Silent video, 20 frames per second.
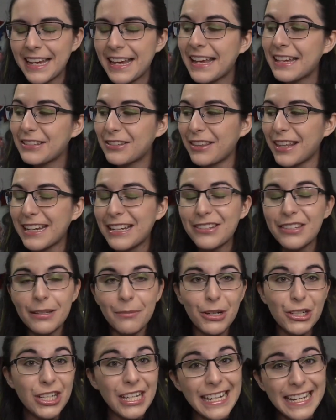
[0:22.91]
So thank you so
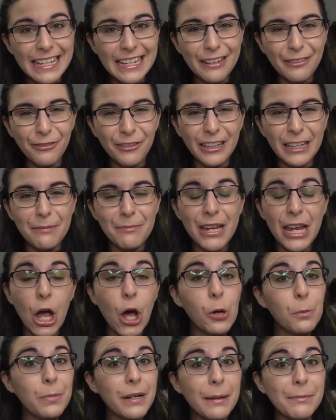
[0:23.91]
much, Ian, for letting me
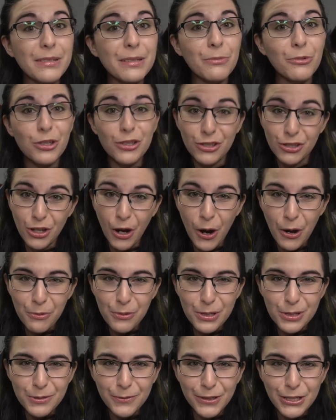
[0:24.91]
open up some more Star
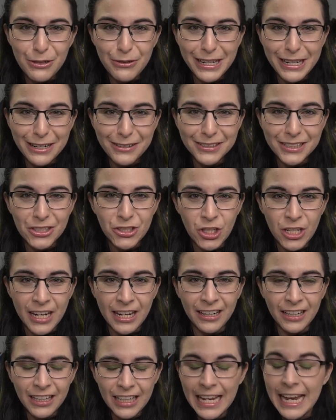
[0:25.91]
Wars for you here on the
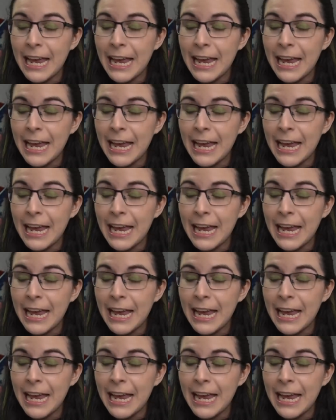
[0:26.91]
channel,